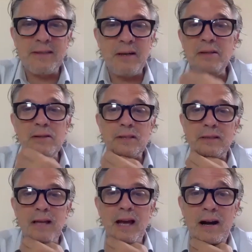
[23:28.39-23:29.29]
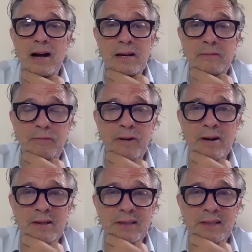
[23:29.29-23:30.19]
So you just heard it first?